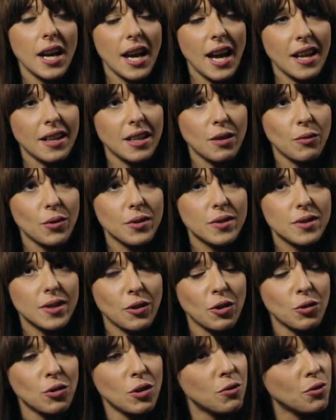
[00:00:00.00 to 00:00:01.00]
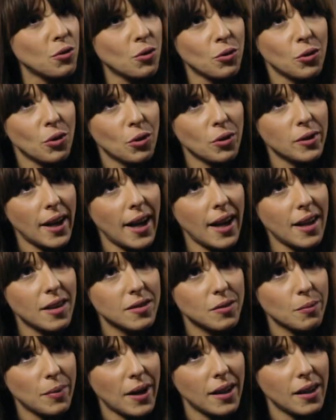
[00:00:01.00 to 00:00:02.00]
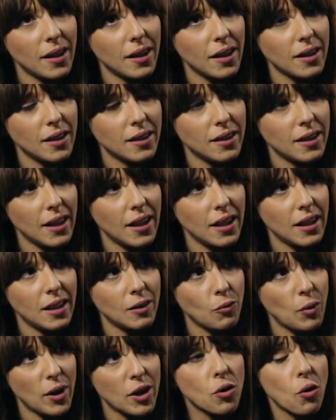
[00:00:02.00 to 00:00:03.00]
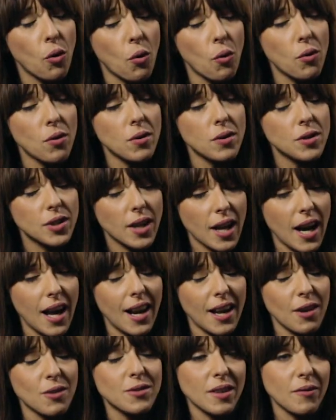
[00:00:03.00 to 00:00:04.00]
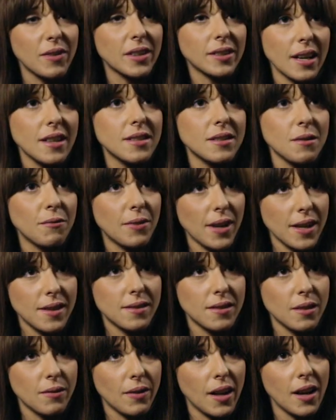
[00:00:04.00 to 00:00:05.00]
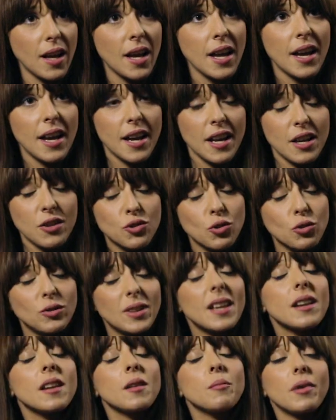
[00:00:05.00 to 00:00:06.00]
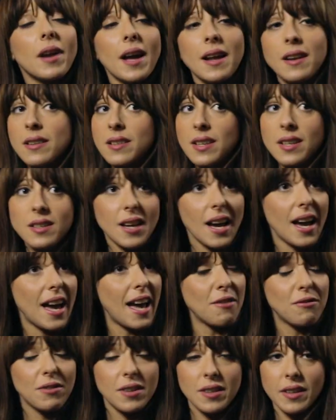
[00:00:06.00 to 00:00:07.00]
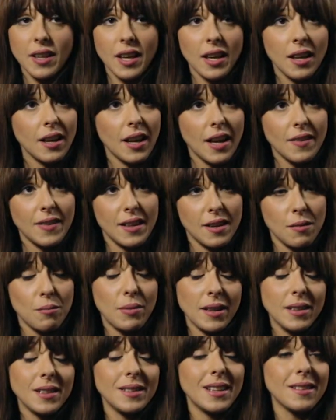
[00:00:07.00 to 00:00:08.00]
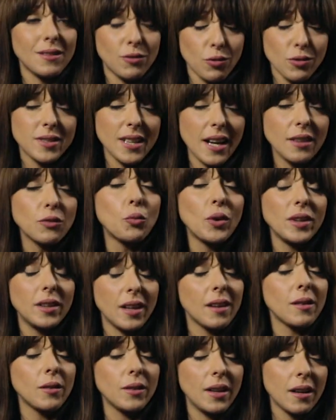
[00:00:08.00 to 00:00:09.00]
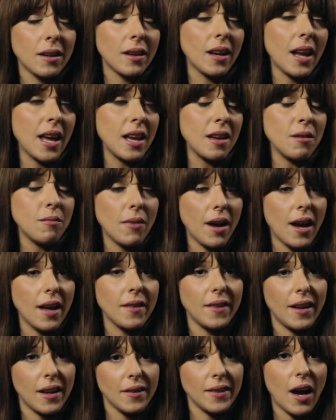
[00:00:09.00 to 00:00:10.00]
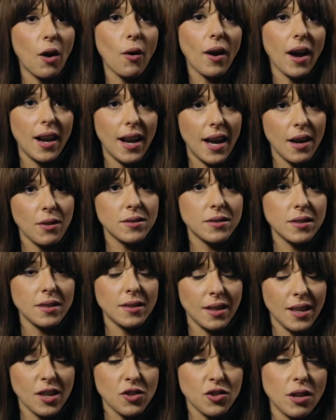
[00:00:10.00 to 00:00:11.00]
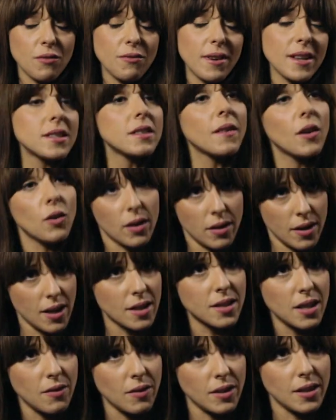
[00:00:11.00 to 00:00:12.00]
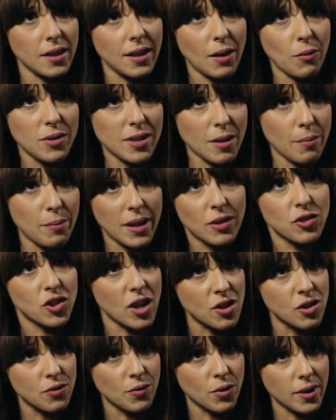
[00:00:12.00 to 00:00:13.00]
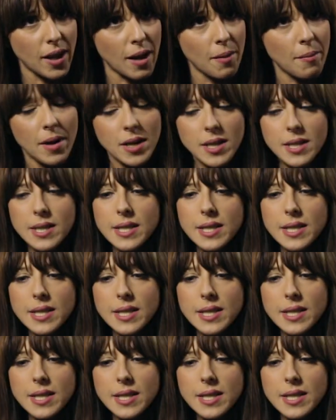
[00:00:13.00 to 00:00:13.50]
And it was, I don't know if you know that, but they were called Cannes Lions Advertising Festival. And so they rebranded everything, and they rebranded it to start with their name, and they're now Cannes Lions International Festival of Creativity. That was a big change for them.